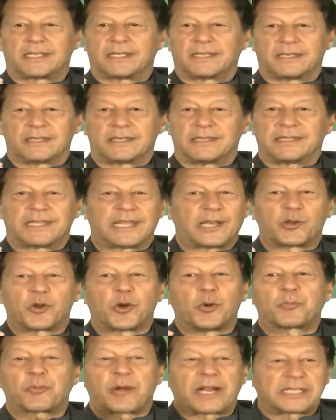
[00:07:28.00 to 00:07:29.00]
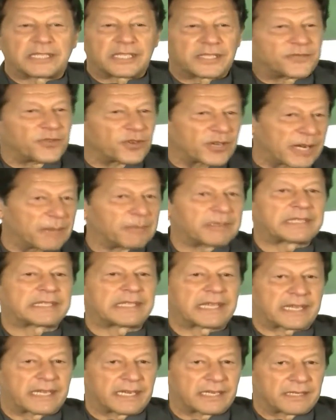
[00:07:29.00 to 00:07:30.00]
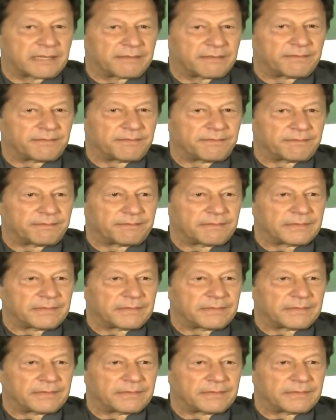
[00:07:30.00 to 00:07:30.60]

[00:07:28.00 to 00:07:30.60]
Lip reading: that there are no prizes for coming second.